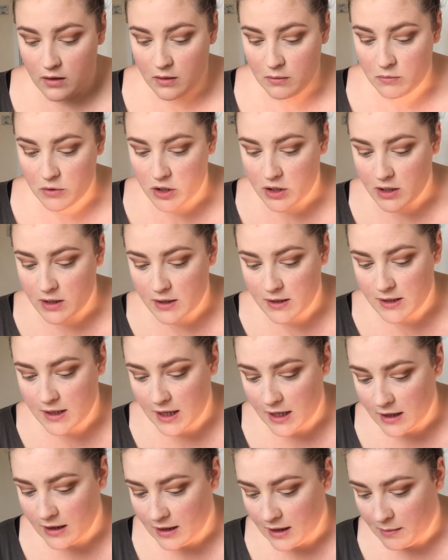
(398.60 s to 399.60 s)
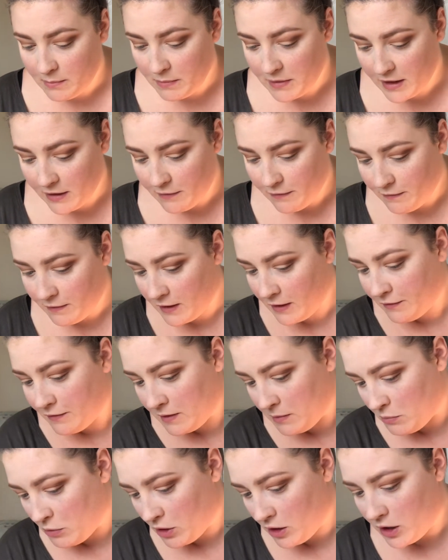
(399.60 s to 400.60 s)
I'm just going to take that big
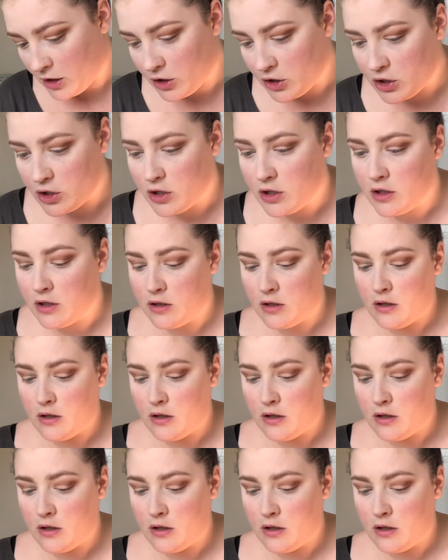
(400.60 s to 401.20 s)
fluffy brush